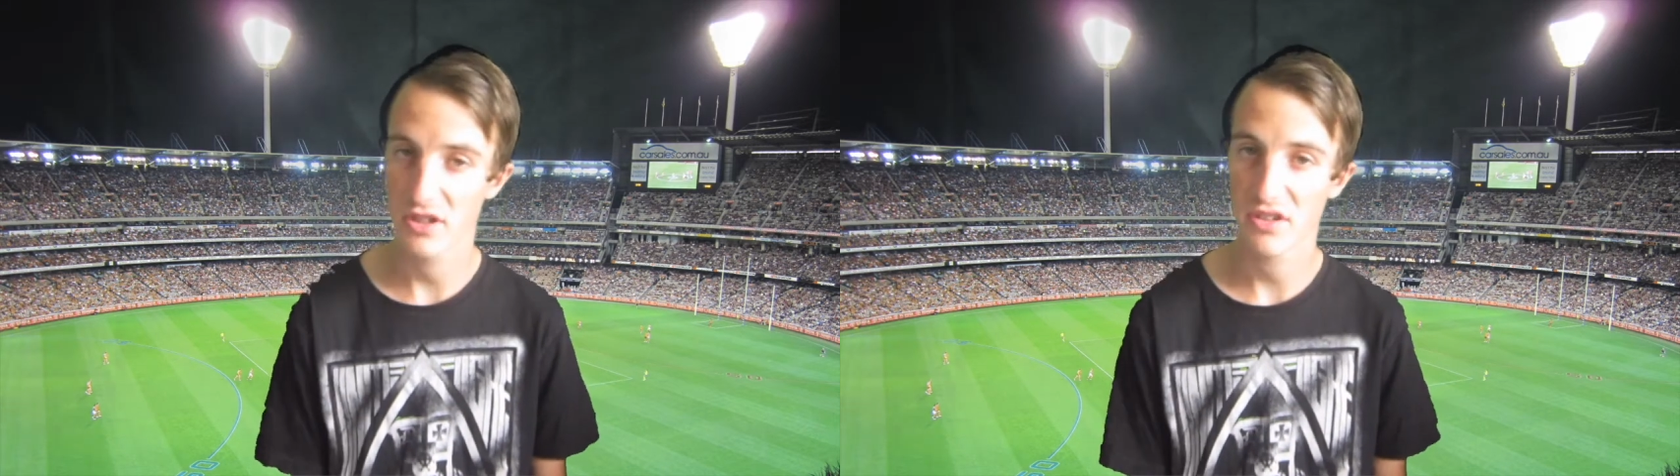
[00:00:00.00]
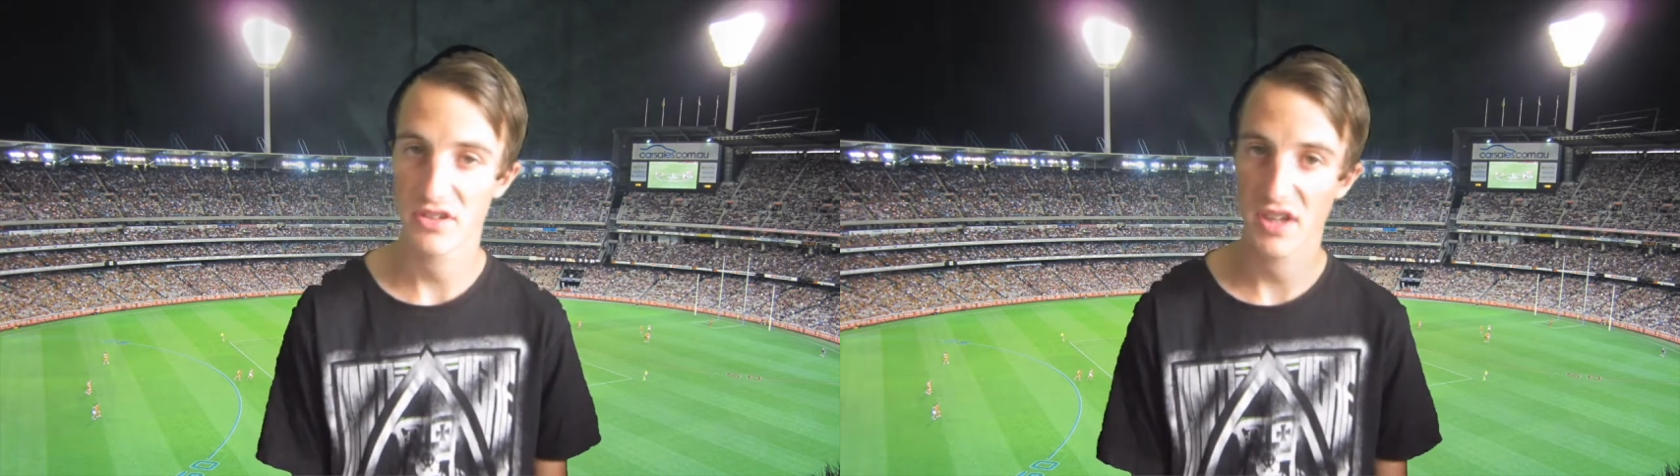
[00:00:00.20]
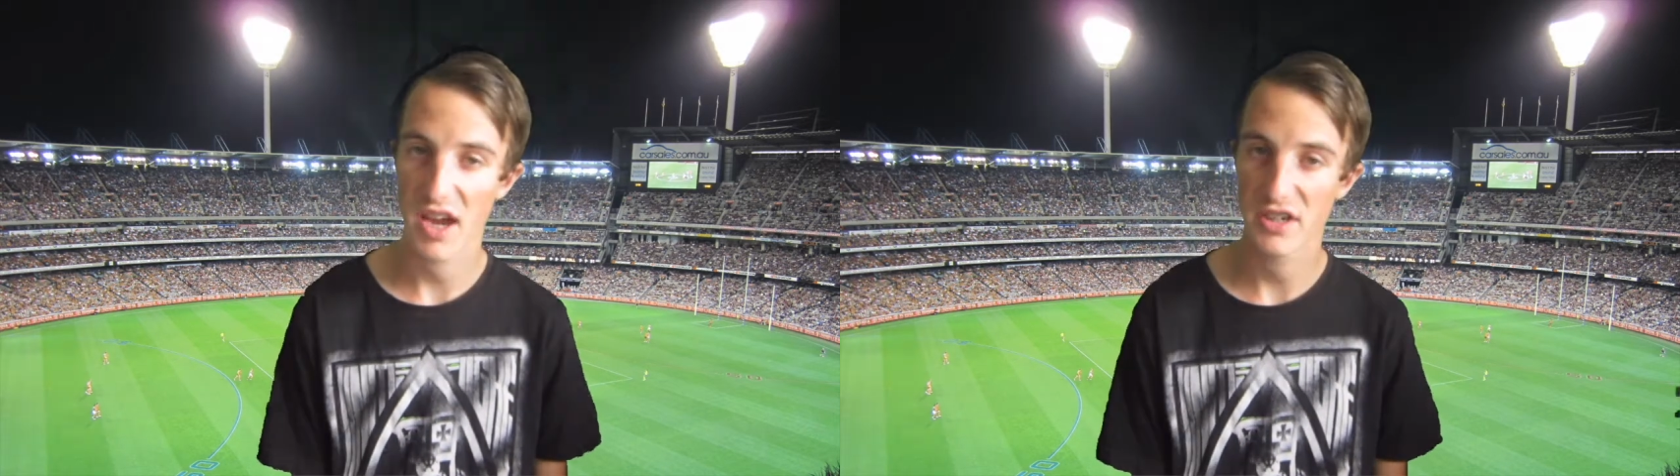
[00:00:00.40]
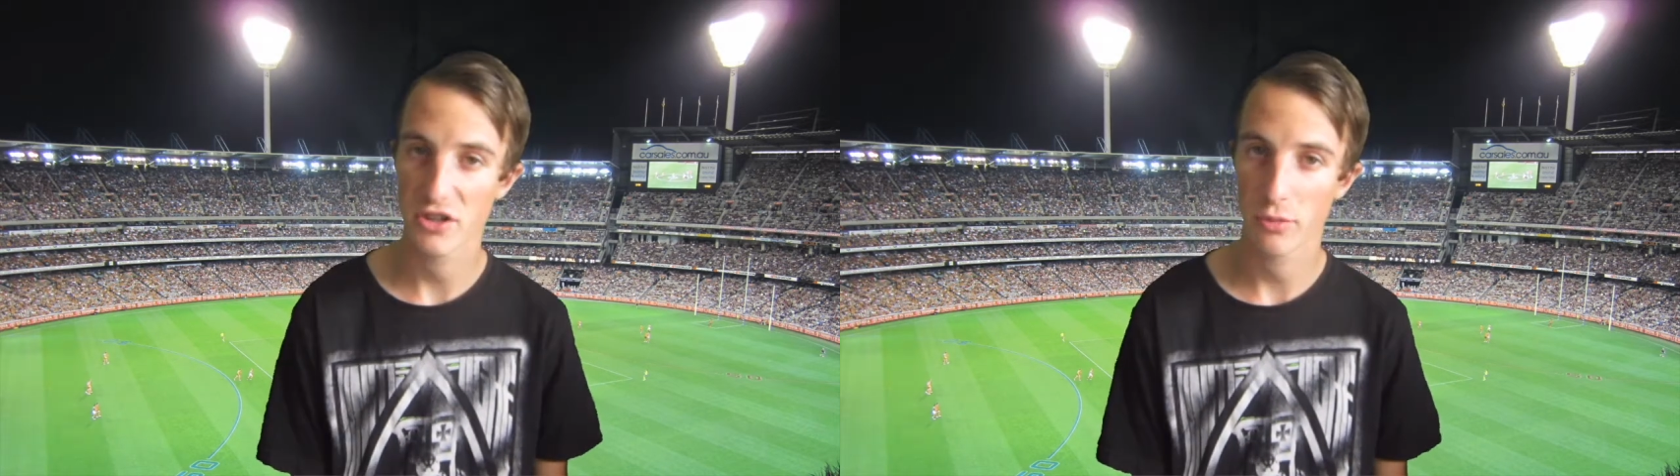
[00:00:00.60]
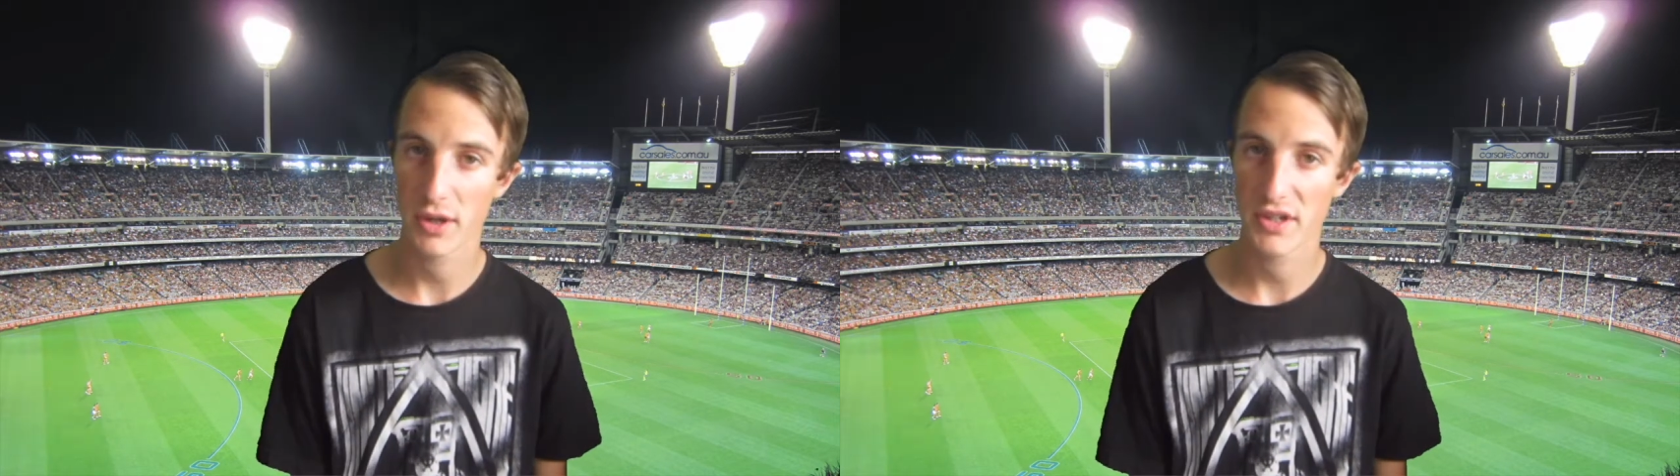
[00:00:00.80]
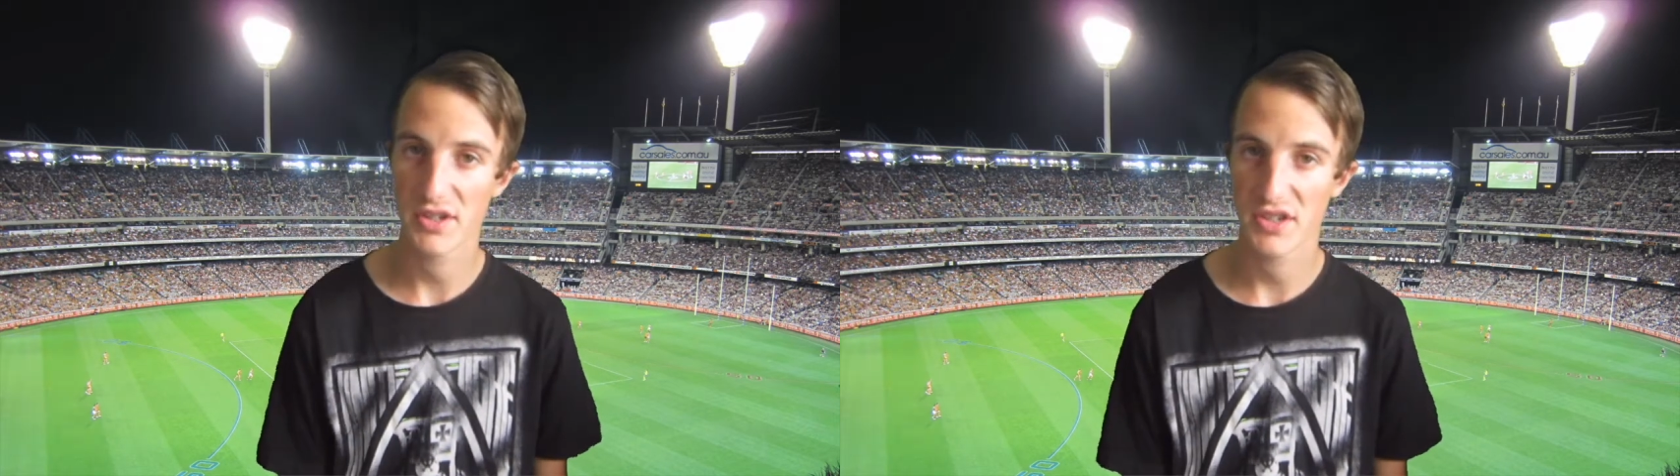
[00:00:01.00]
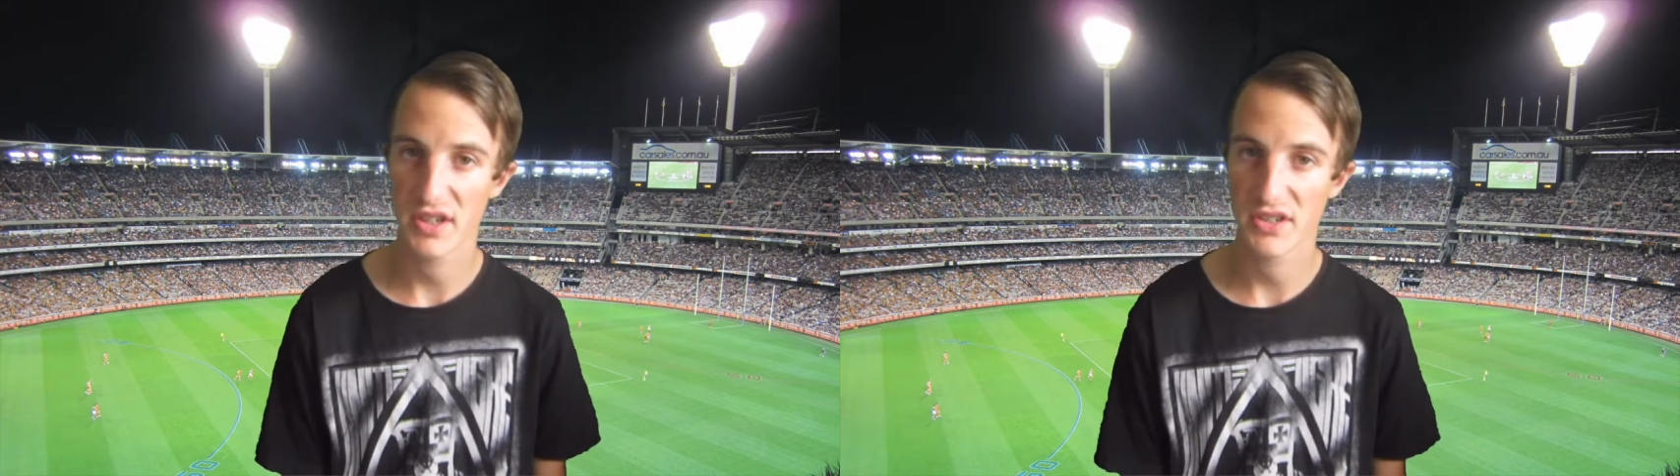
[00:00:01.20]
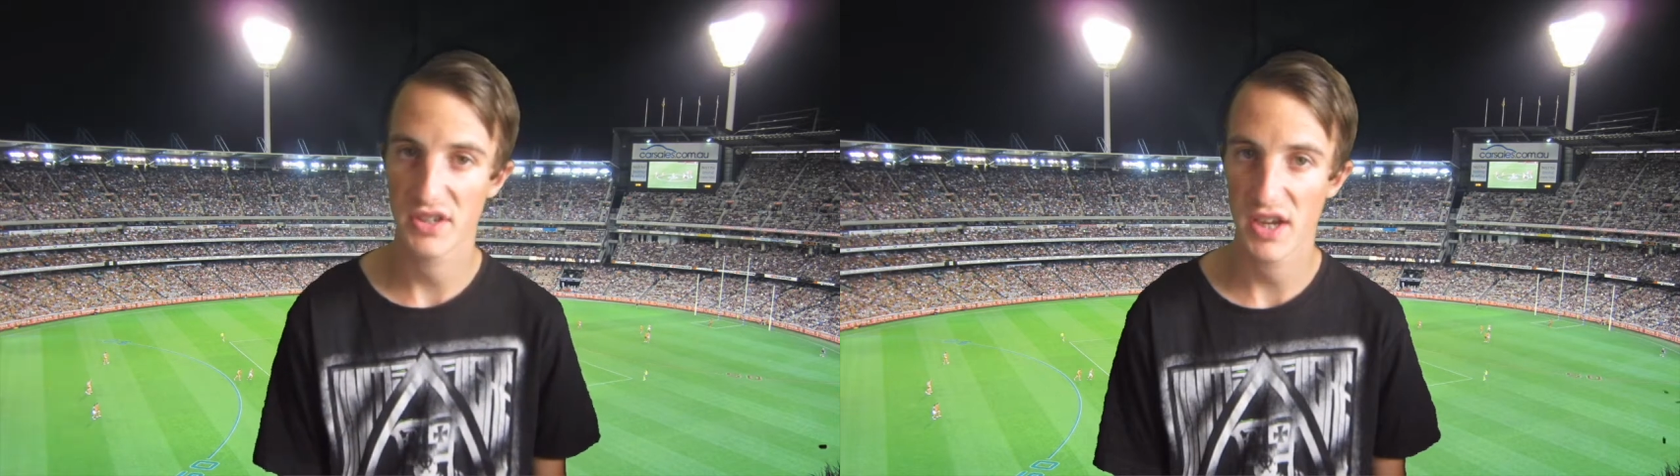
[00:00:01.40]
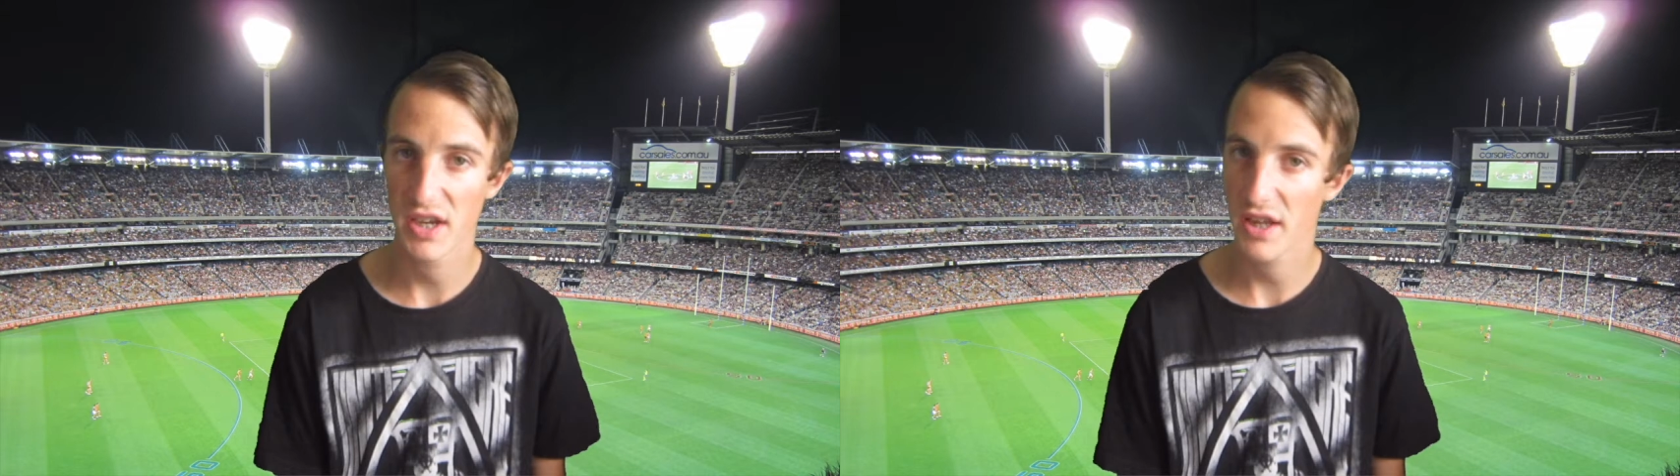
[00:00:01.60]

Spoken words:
interstate in 2016.